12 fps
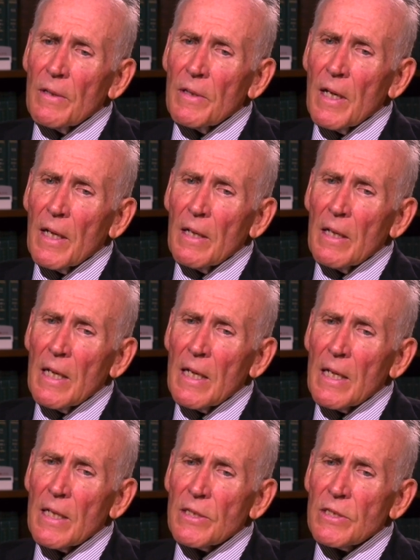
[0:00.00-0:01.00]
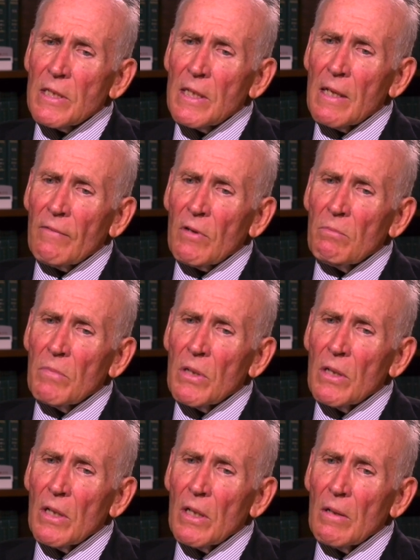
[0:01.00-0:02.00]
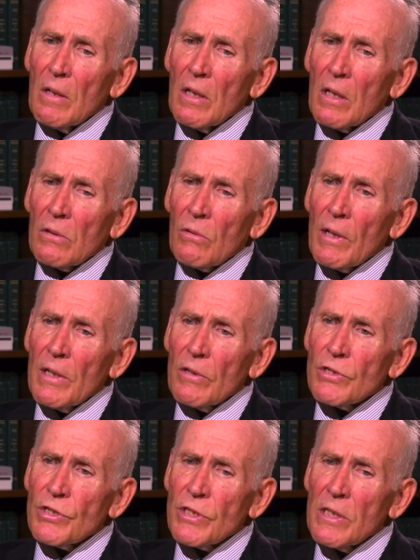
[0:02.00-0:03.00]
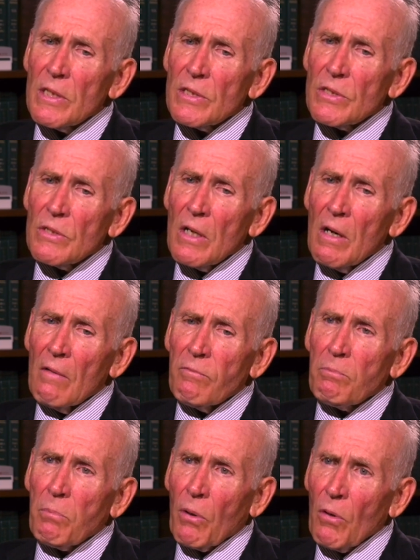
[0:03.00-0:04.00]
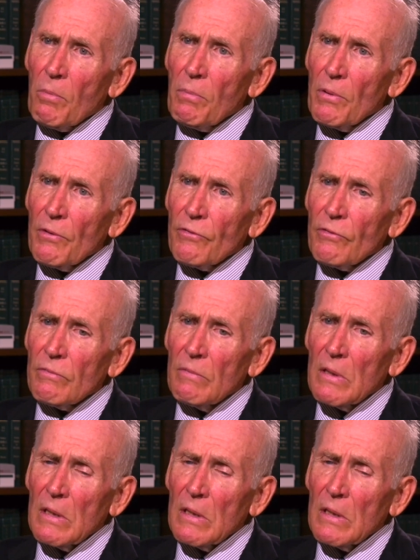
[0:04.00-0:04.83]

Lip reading: that has given me a greater sense of purpose